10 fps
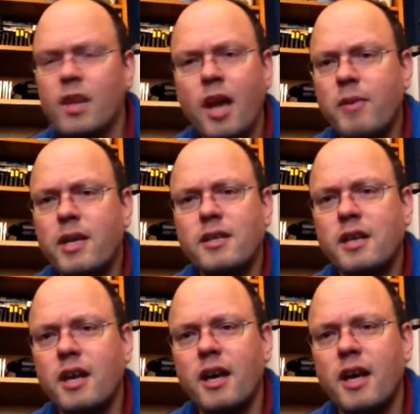I mean,
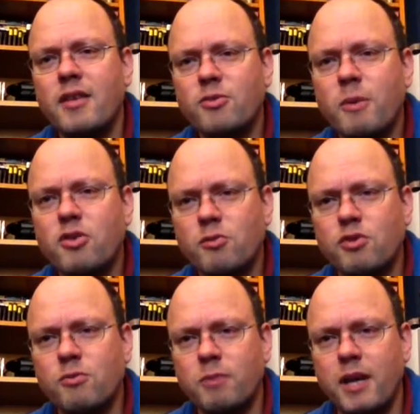it's possible
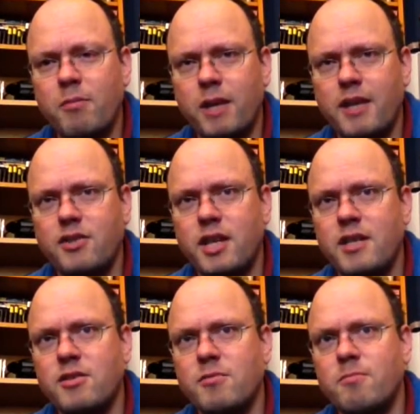to play
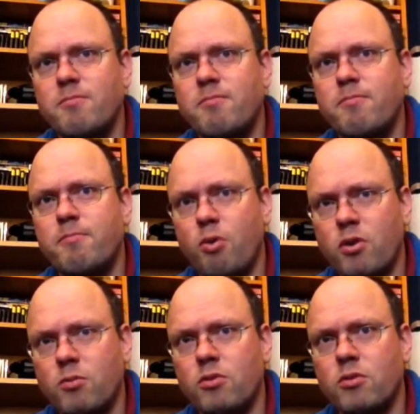PlayStation
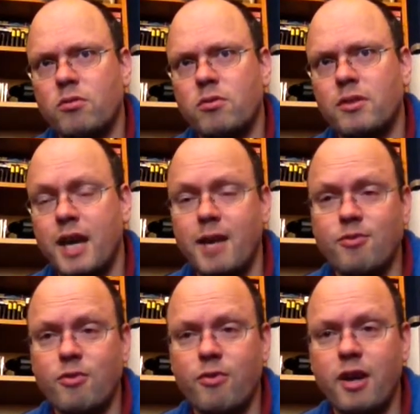portable
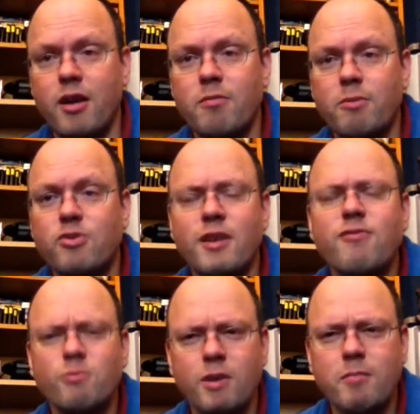games on there, but you have
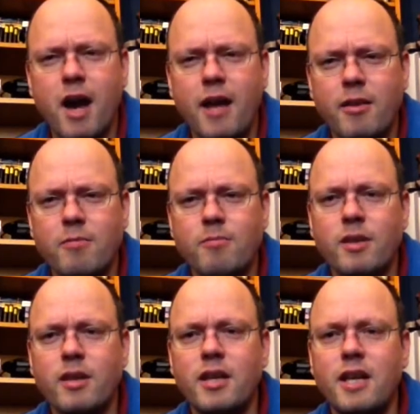to rebuy them,
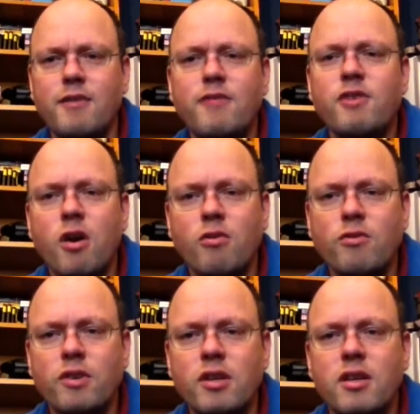even if you
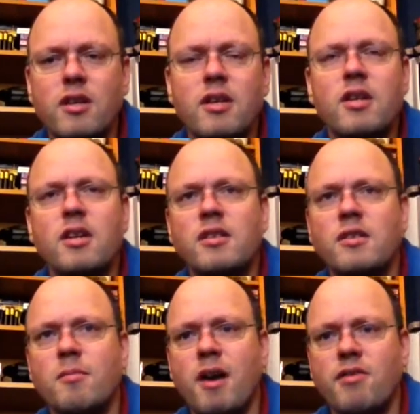own the
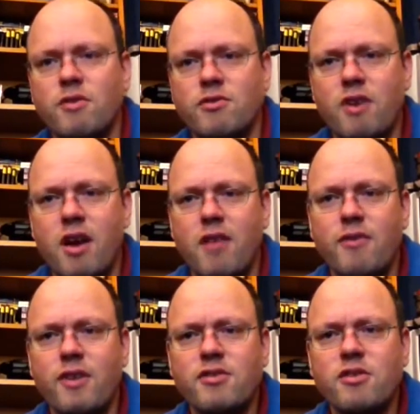micro drive,
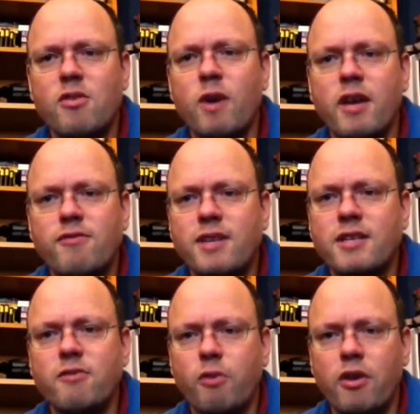and there's no way of
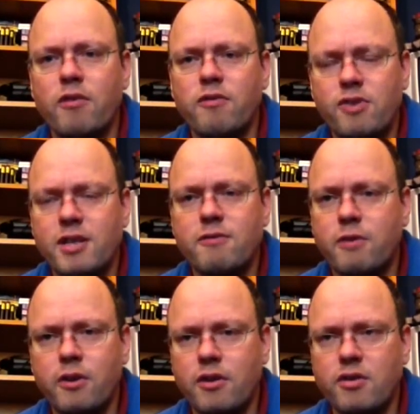
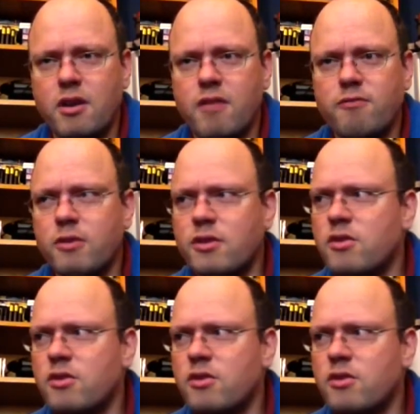transferring the software.